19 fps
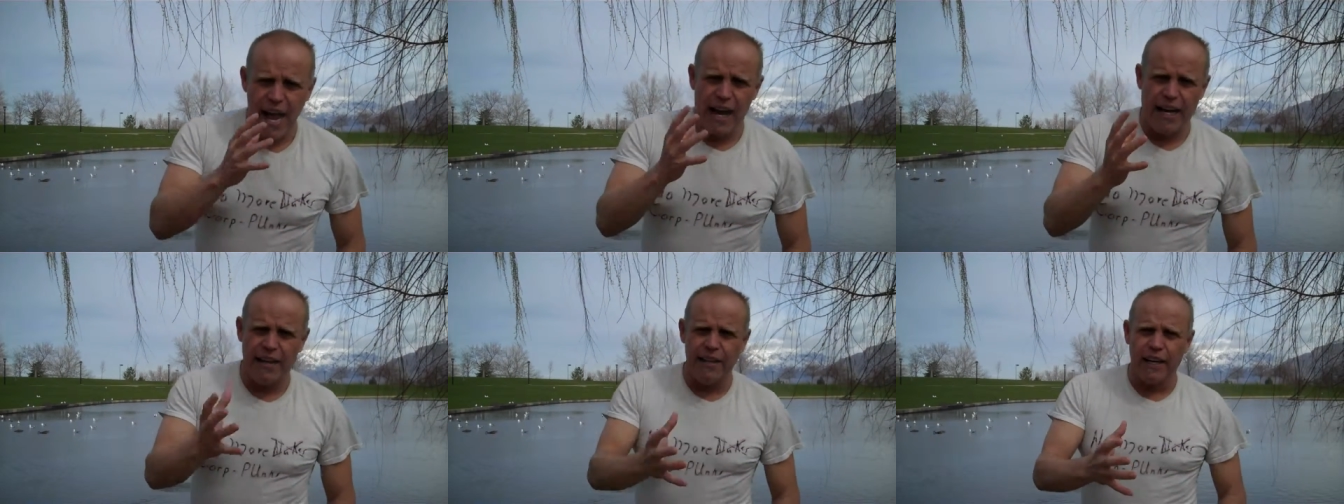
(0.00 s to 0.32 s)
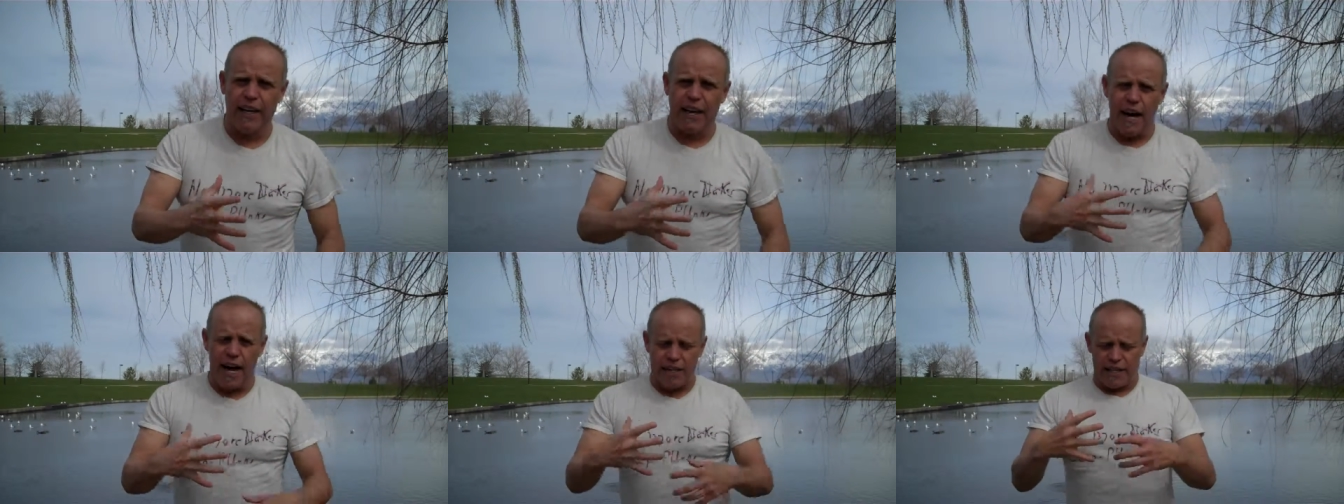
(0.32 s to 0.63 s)
And in
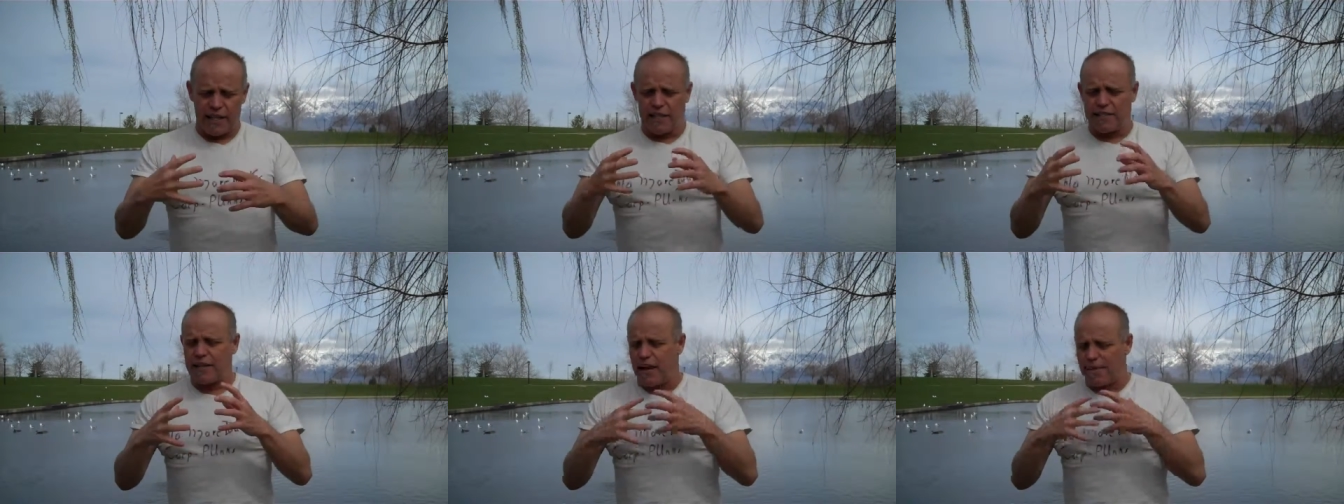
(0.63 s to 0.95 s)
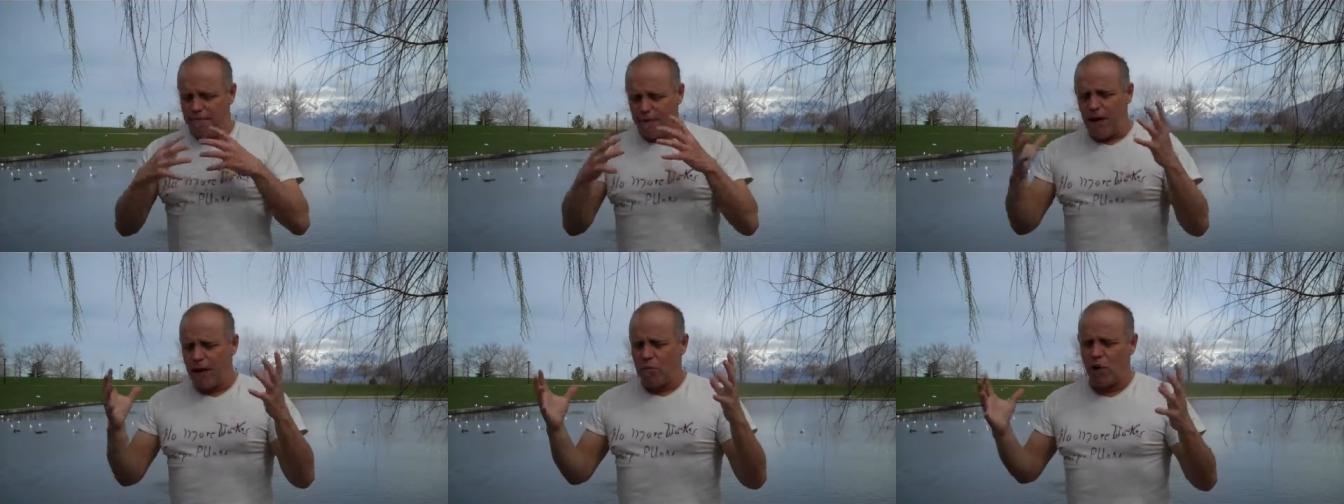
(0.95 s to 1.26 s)
the context,
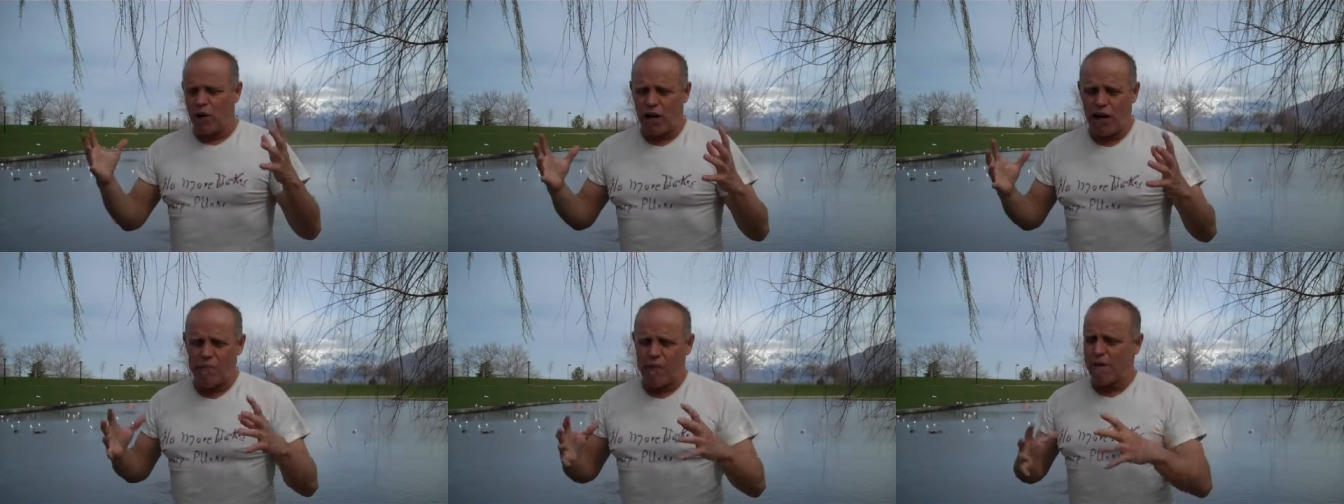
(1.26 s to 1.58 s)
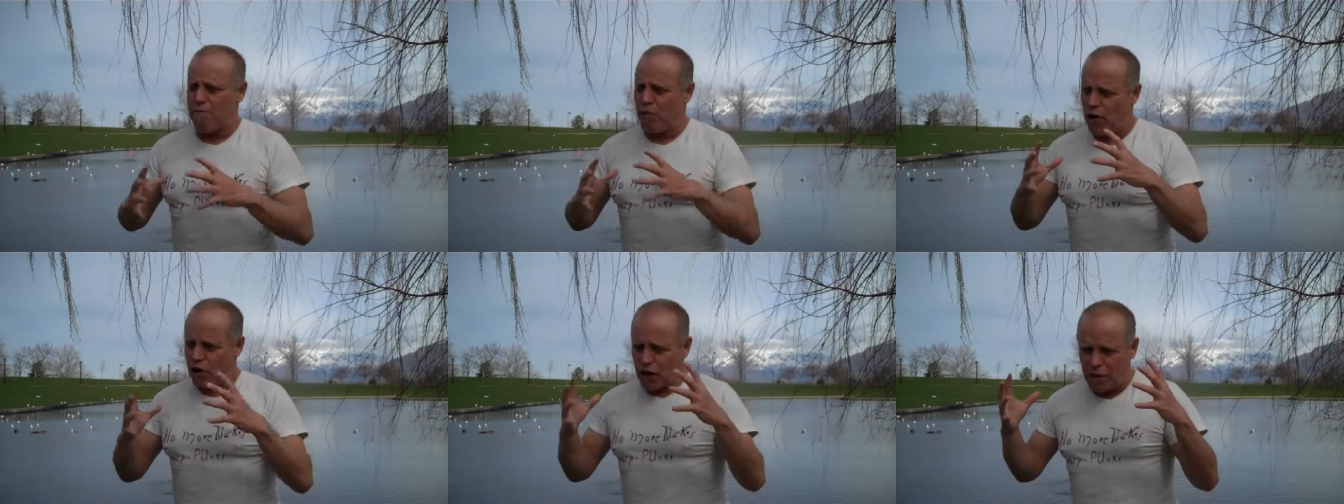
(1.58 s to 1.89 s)
i am working on
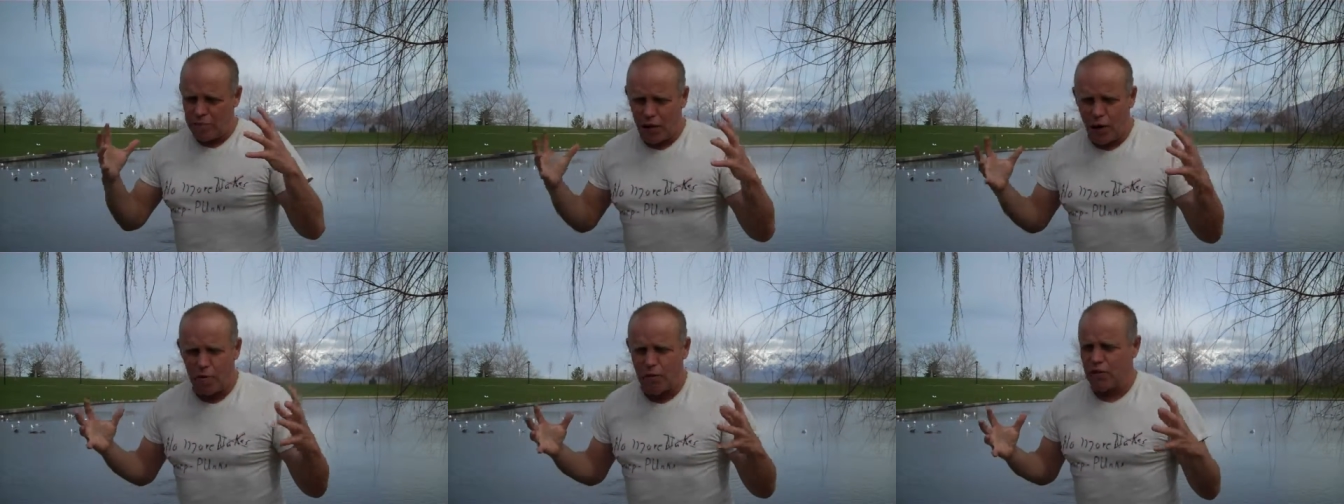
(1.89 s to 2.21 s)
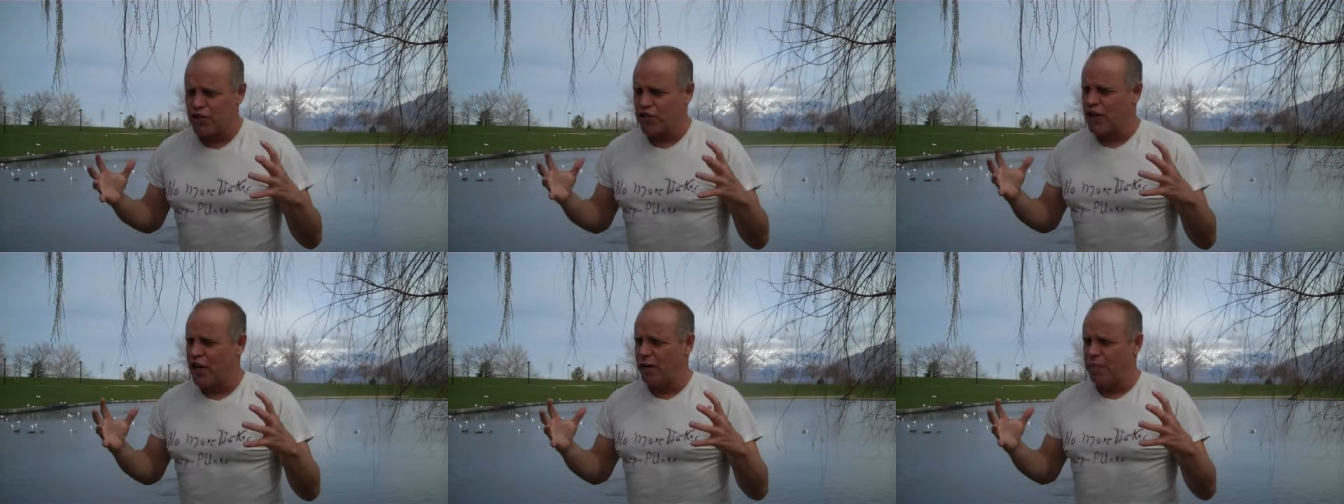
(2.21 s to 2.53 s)
my book. I'm
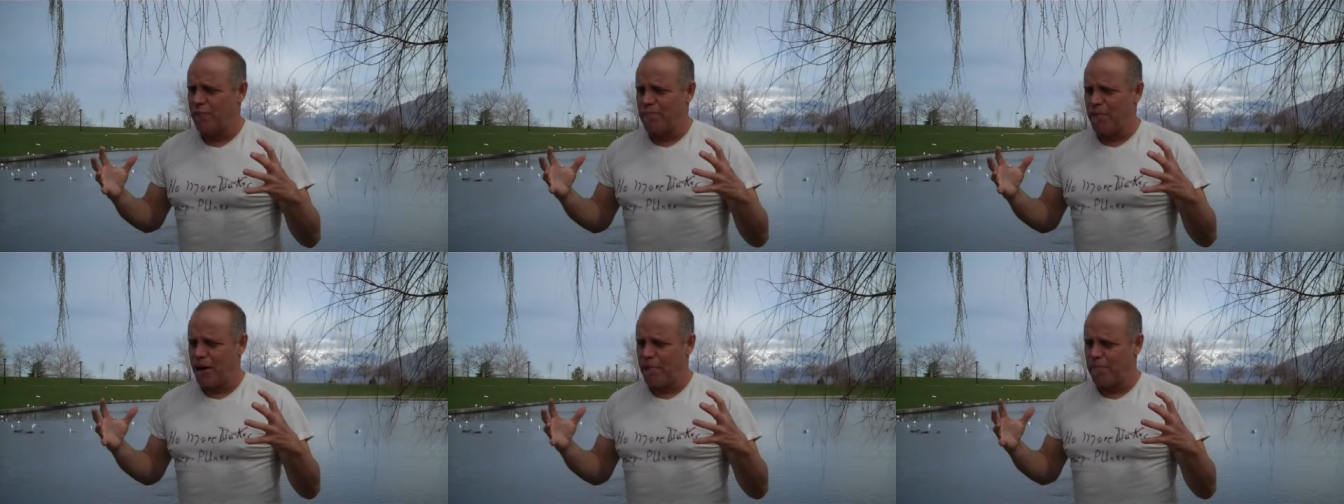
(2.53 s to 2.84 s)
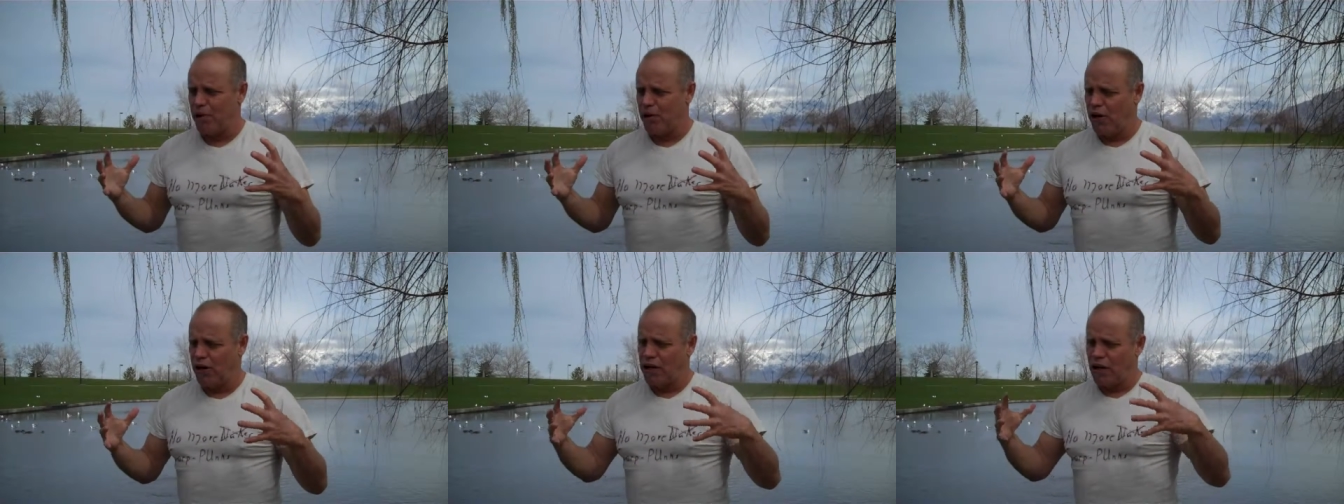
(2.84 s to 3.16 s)
almost done with my
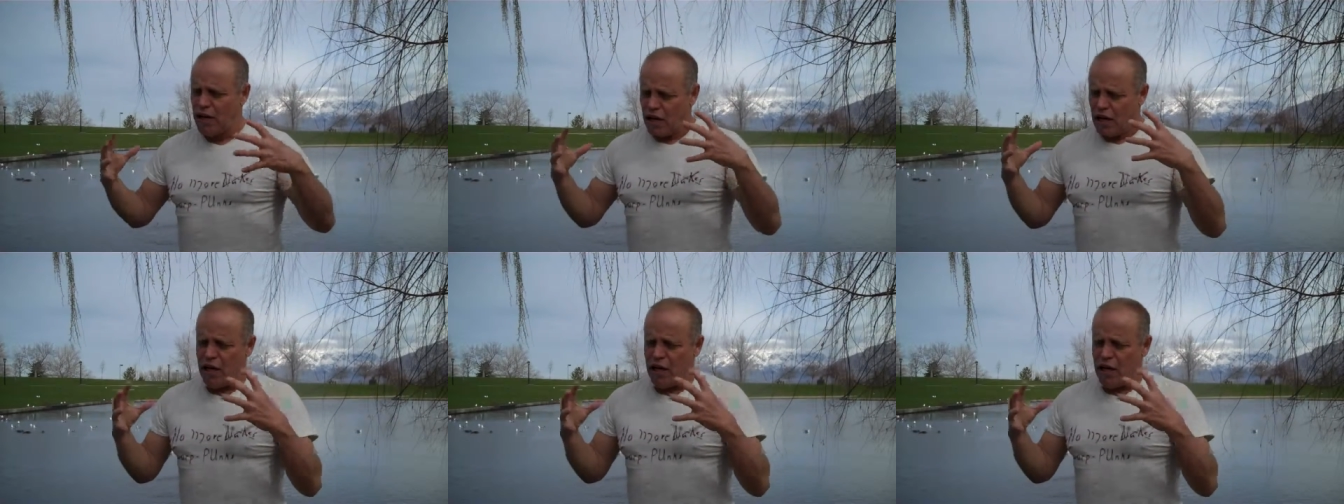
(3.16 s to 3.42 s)
book